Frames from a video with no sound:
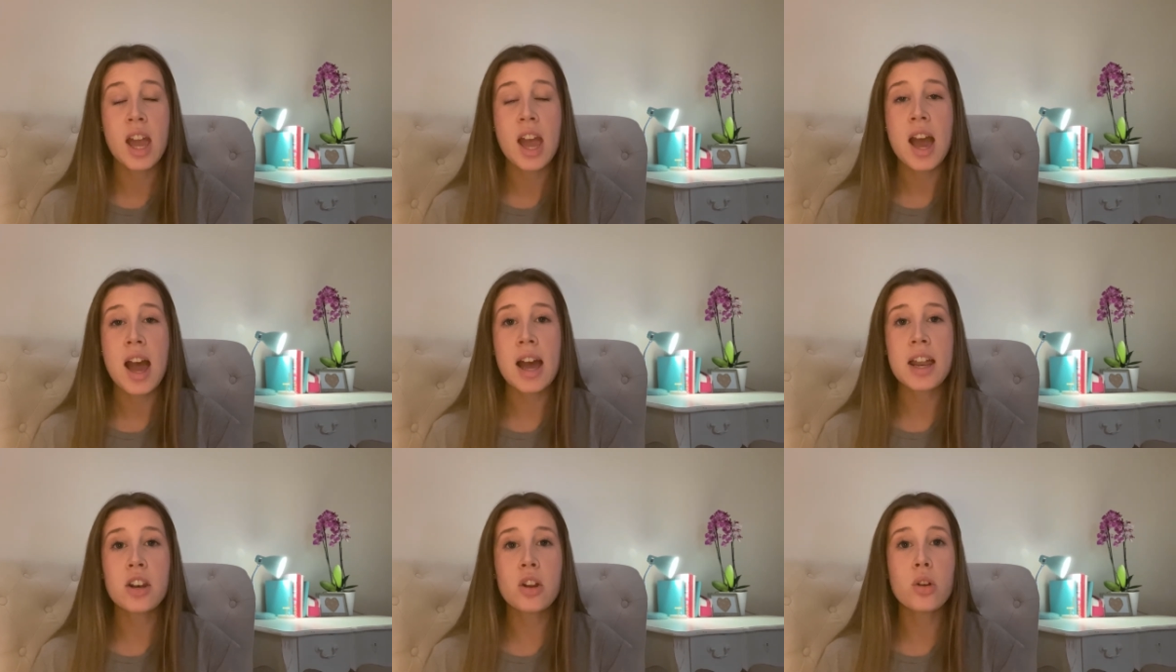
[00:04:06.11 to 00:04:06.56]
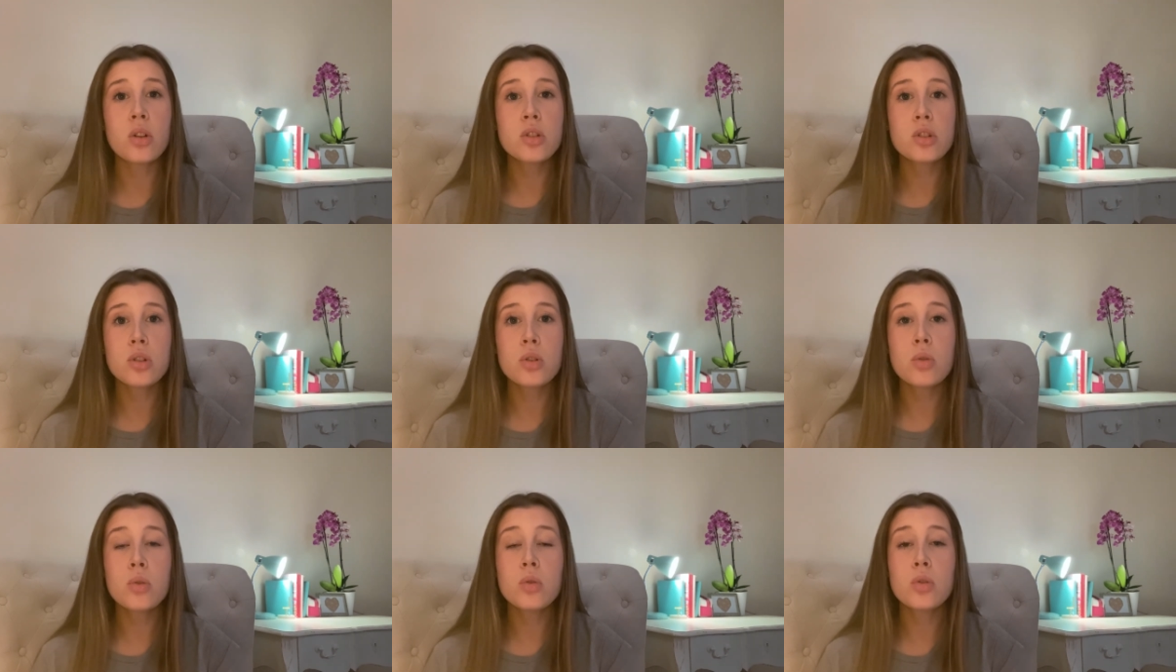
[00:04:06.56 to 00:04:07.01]
and
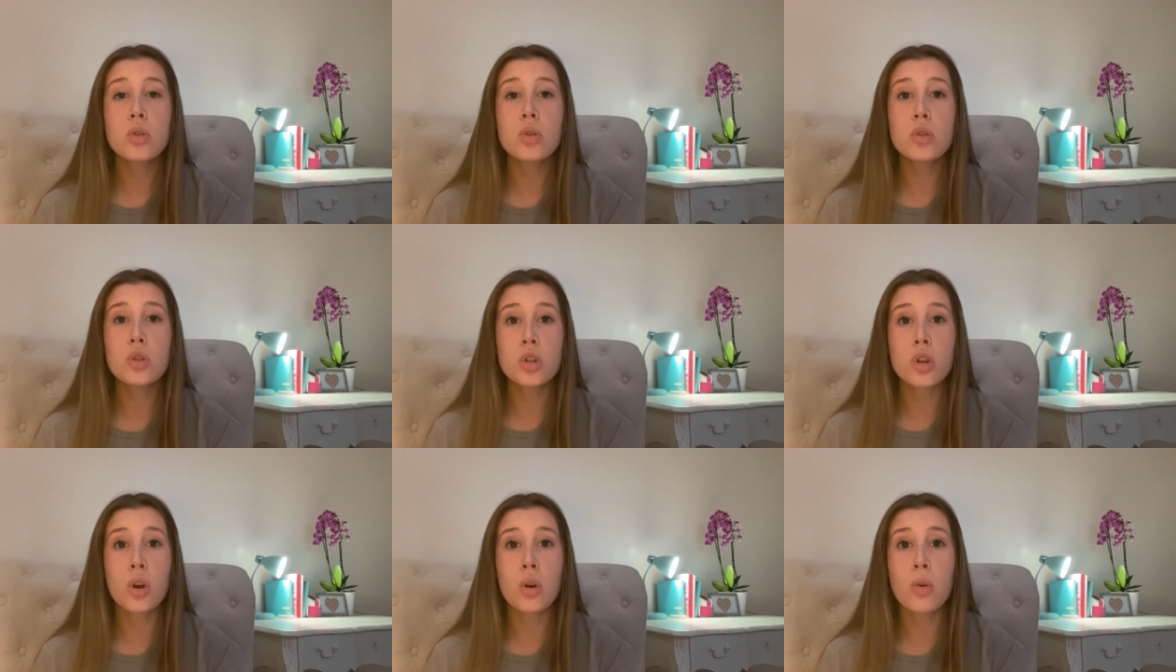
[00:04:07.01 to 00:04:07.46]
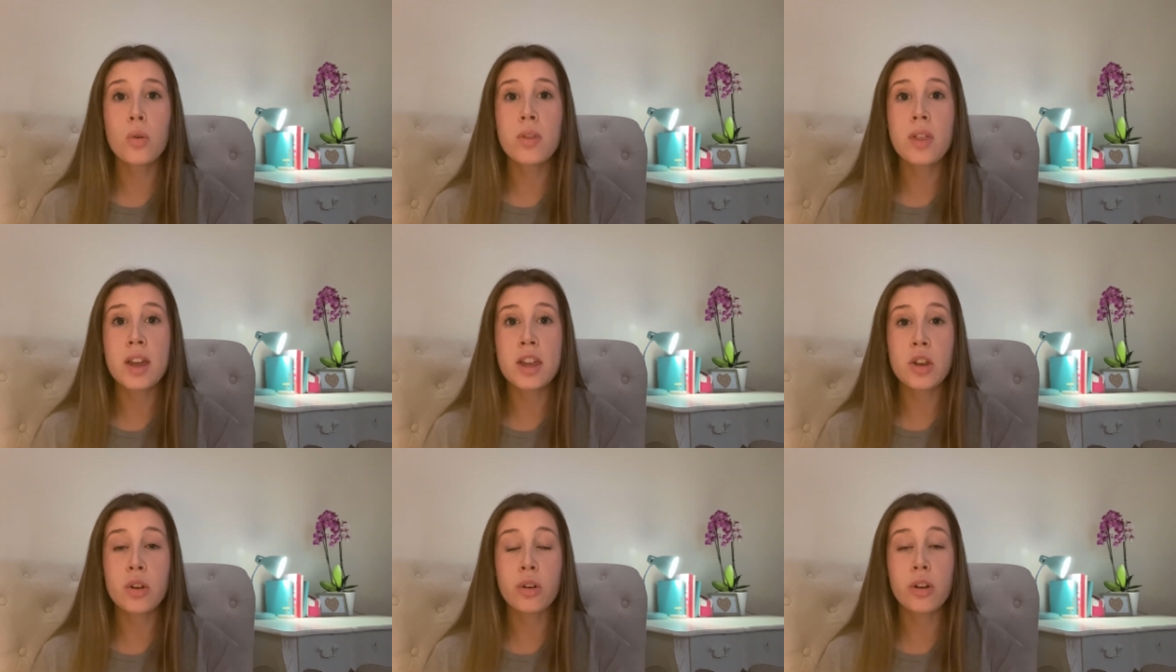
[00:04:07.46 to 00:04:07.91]
also to show
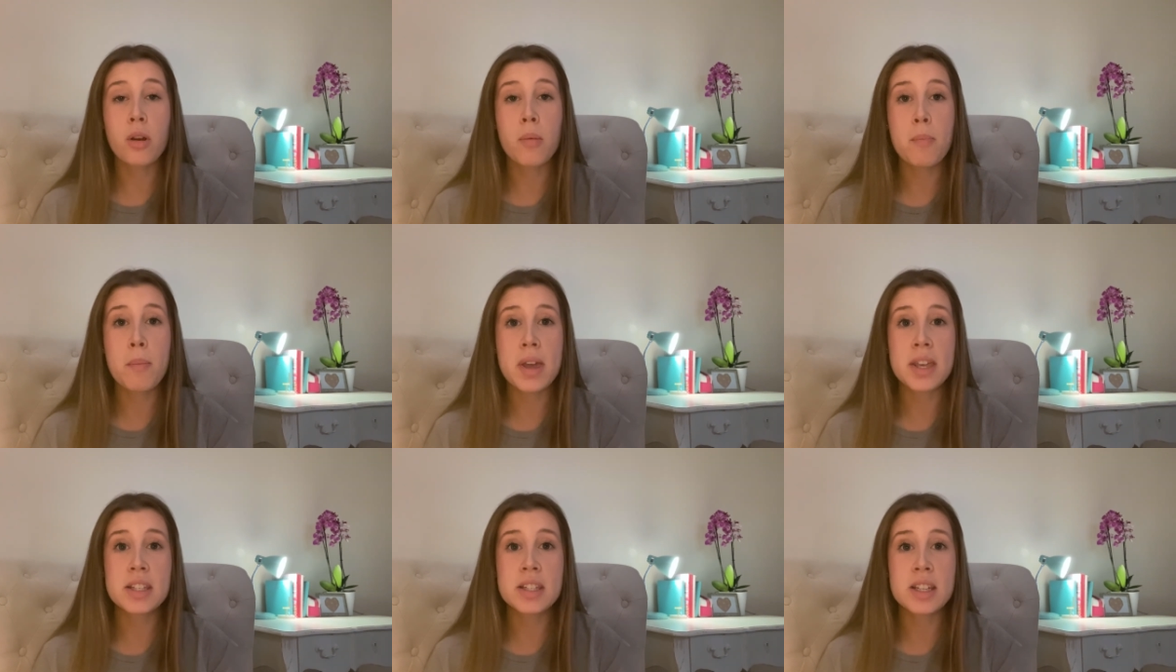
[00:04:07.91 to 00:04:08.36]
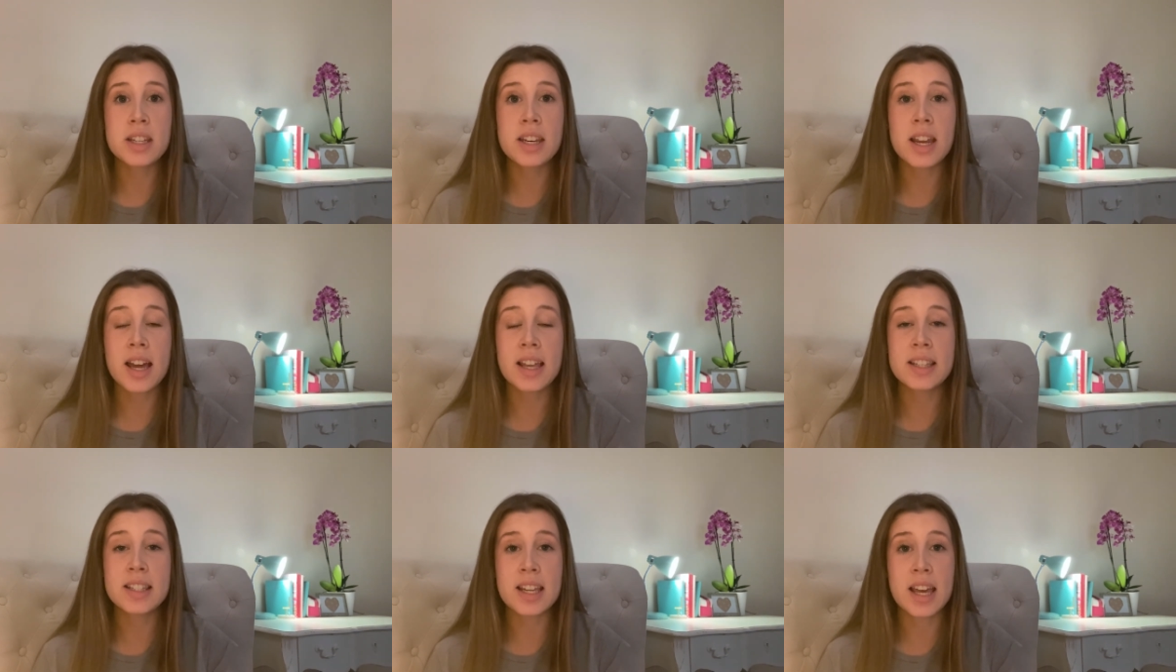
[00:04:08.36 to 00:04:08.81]
that you're committed
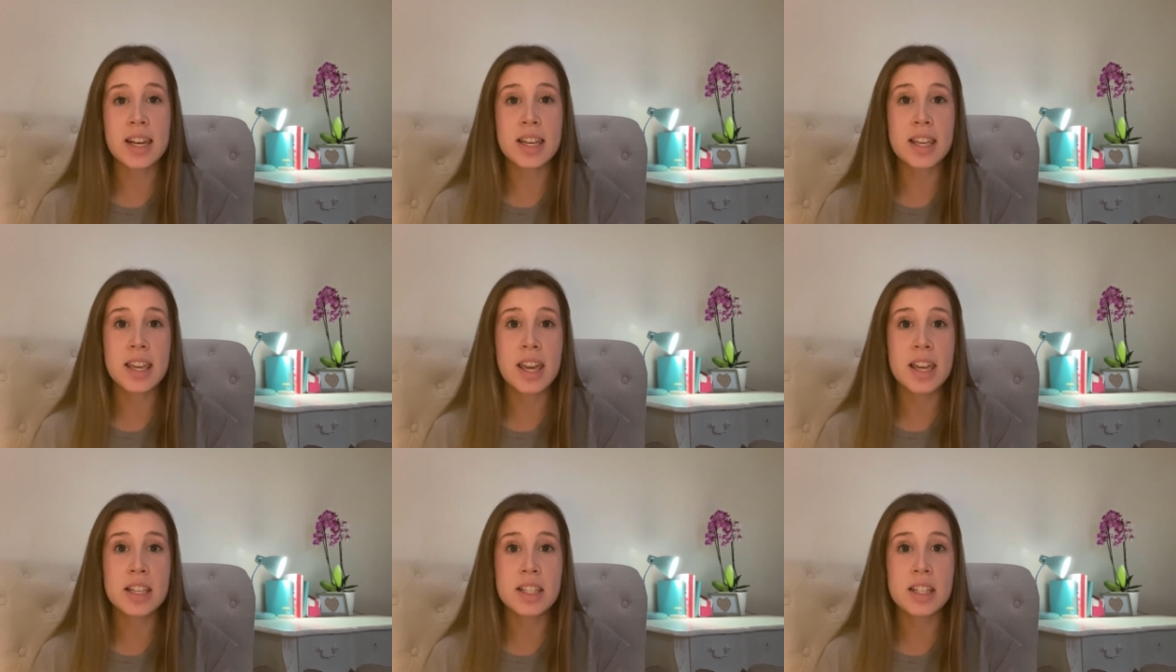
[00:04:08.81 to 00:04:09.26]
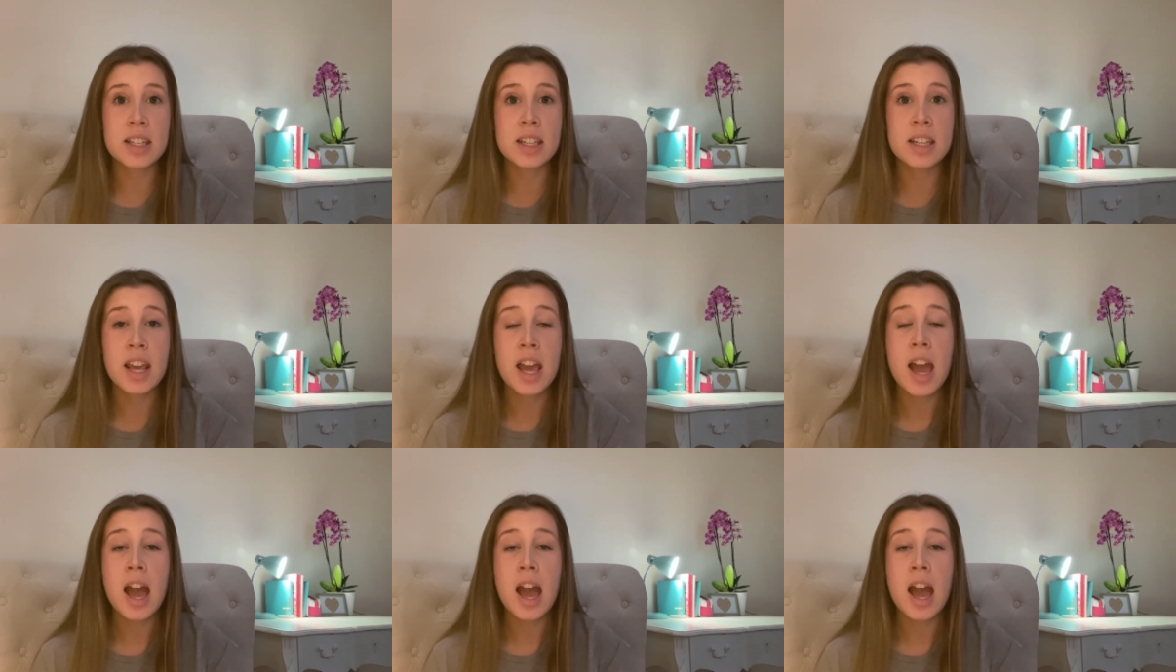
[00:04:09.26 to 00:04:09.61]
and dedicated